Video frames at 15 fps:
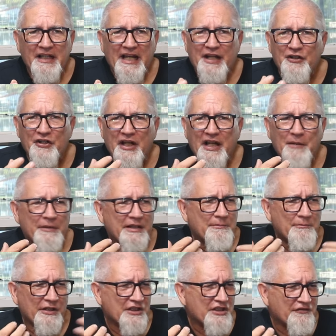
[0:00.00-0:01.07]
I don't know how many
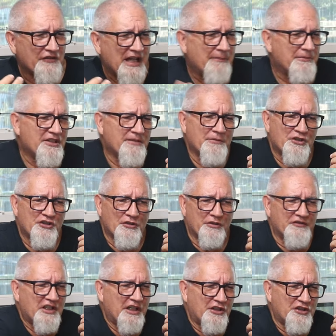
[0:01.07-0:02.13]
millions of copies have been sold
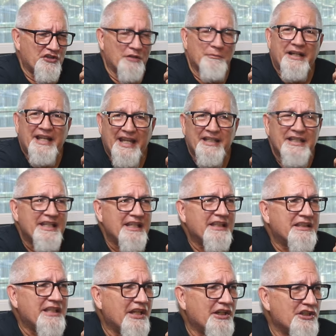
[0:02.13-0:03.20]
of Carcassonne, but hey,
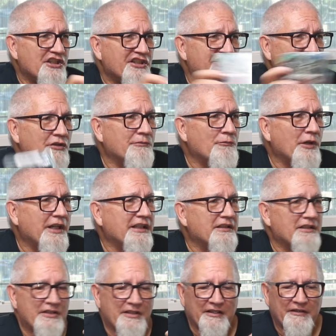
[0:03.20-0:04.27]
it carries its own weight.
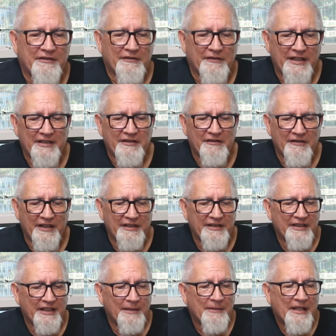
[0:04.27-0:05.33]
It's a great, great
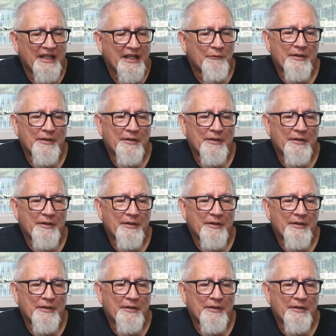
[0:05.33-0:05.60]
game.